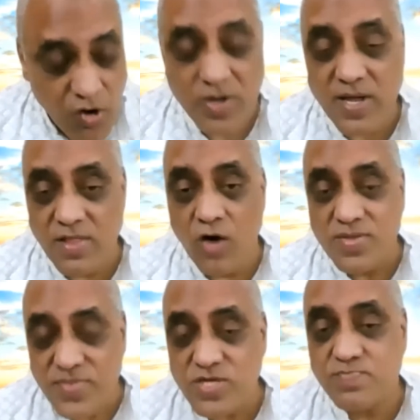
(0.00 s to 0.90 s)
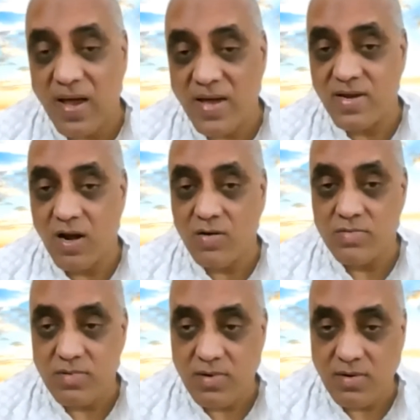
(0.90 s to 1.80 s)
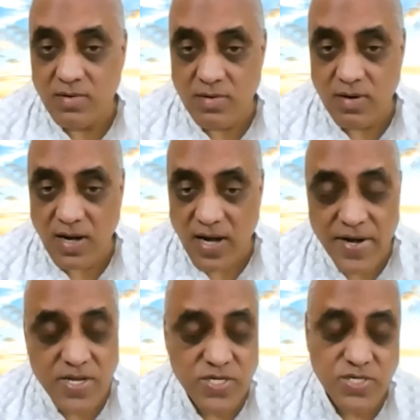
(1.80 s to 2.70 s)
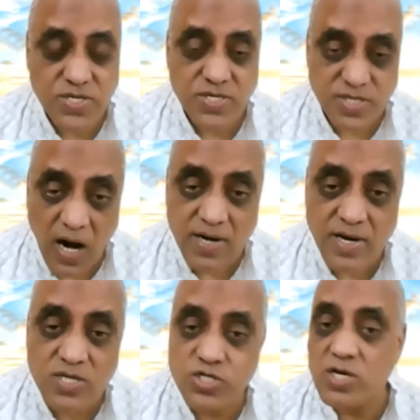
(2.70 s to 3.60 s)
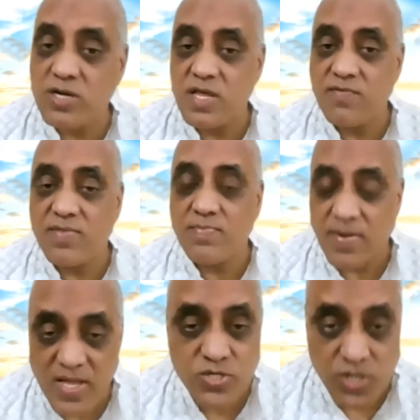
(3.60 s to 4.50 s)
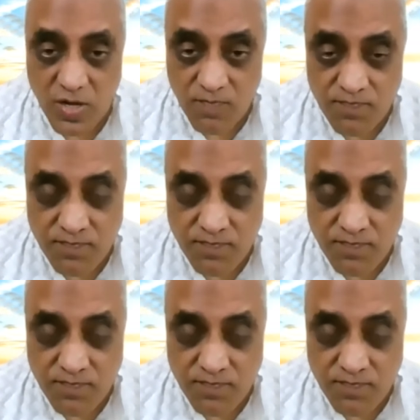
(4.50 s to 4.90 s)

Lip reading: Okay, now with this background, let us start our journey with Patanjali.